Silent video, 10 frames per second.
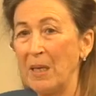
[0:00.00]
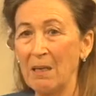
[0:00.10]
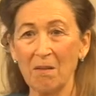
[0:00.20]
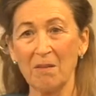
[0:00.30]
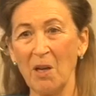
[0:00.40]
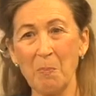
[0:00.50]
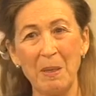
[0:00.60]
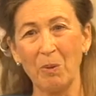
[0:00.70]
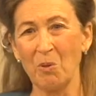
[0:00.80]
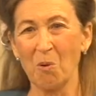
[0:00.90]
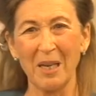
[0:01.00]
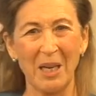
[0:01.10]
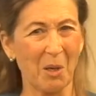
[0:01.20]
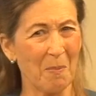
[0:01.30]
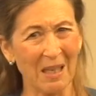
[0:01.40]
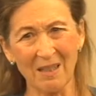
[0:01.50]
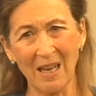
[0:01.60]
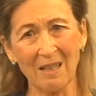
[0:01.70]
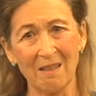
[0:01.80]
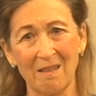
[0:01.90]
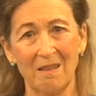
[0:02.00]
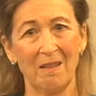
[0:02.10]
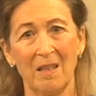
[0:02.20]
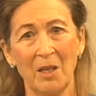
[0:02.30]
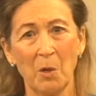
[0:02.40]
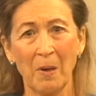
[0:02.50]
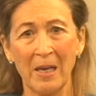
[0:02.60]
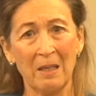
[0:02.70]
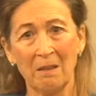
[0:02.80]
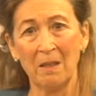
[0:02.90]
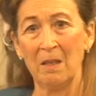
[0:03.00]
Young people don't care about that, in a way.